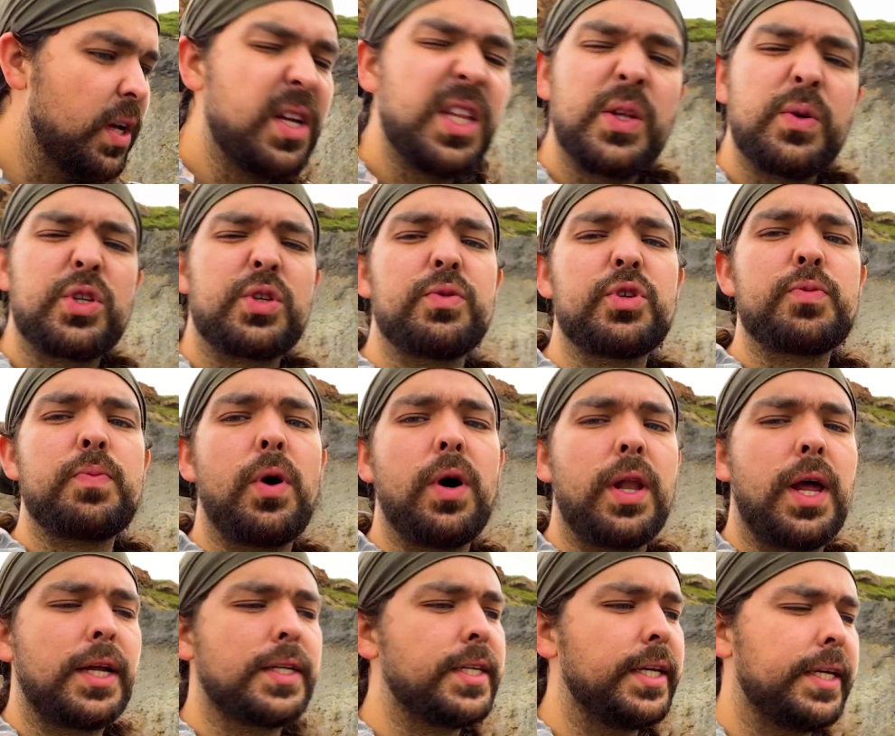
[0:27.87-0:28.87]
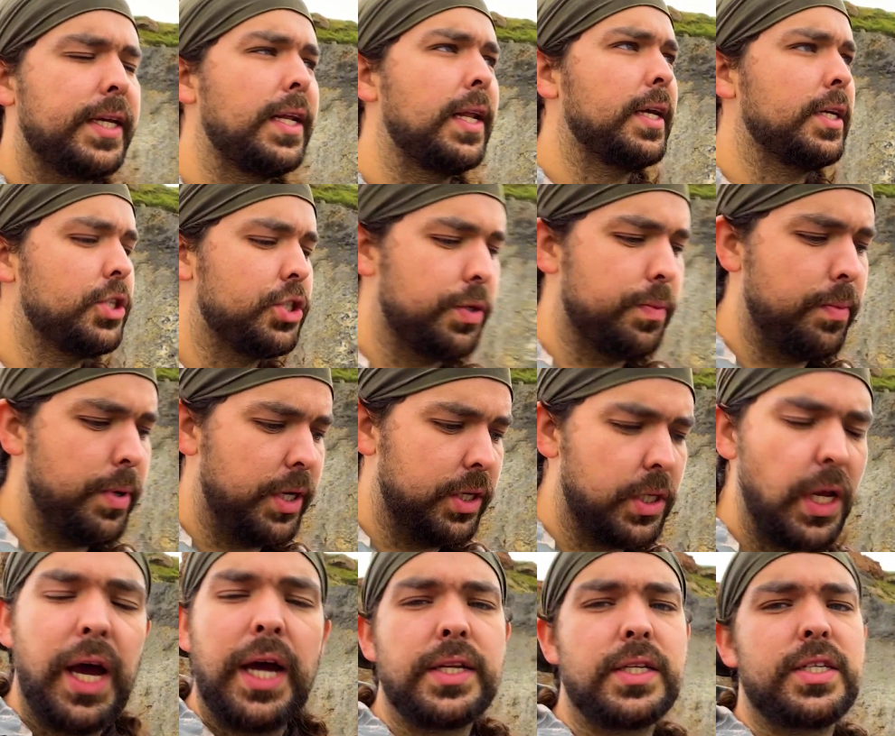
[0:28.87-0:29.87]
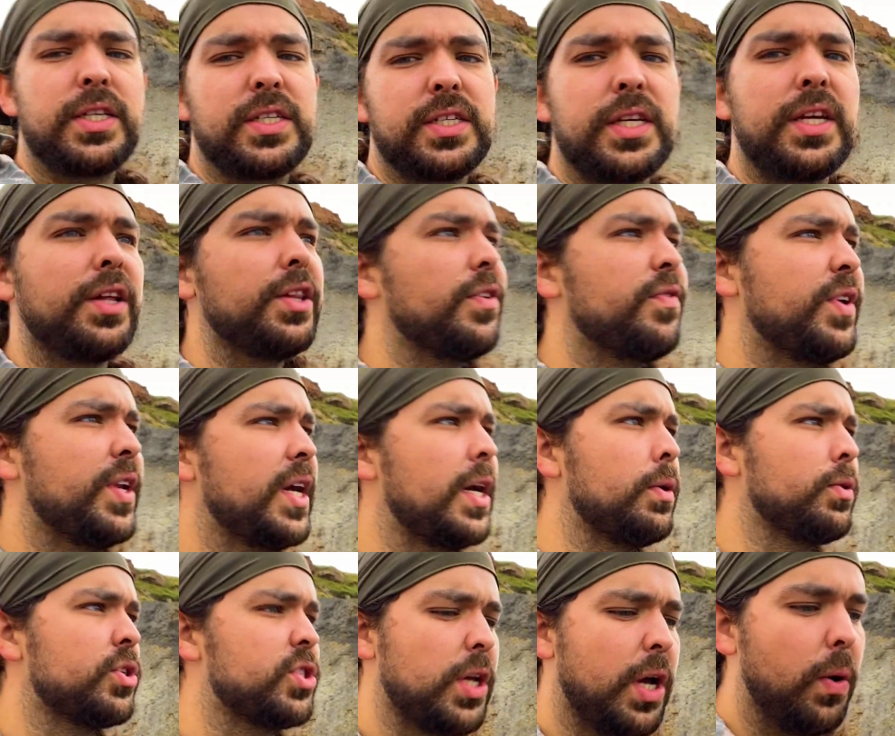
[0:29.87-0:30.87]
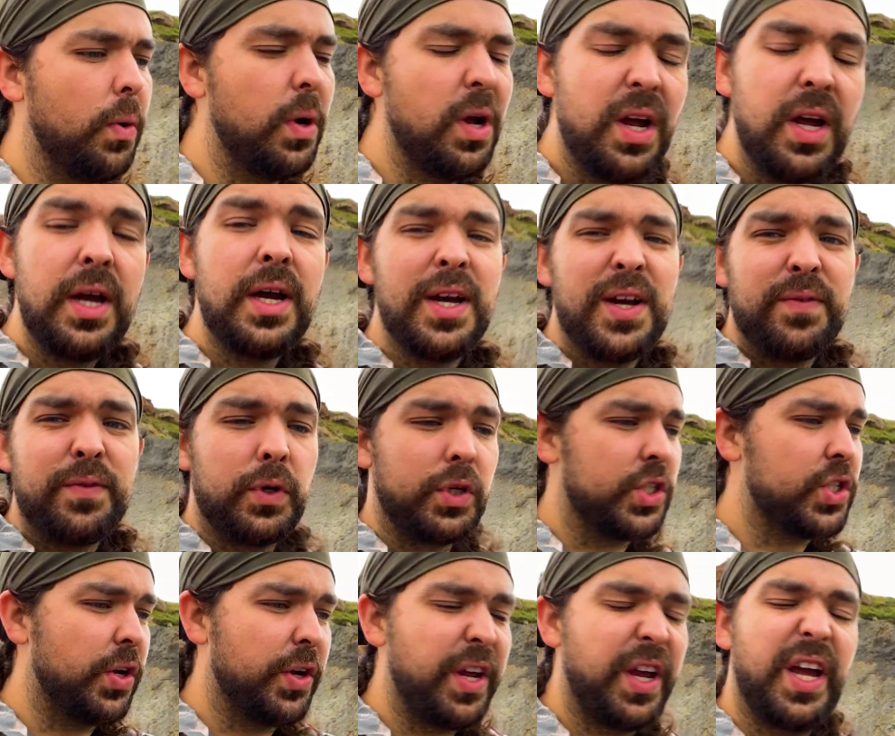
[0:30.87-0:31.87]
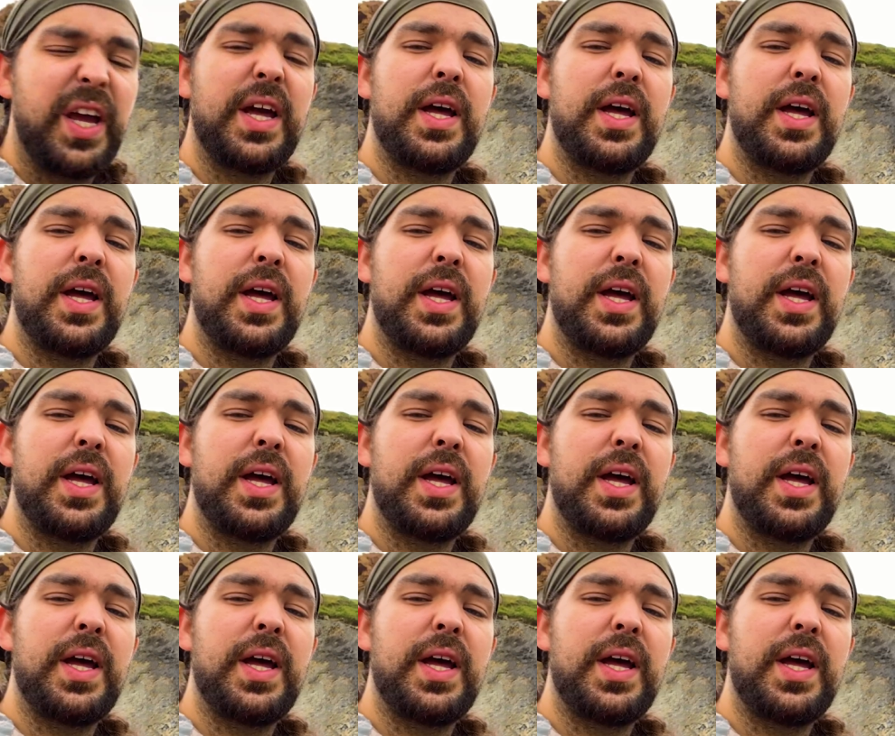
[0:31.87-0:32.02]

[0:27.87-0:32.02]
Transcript: There was some small articulation, but it's hard to see on the video. So, thought, sod it.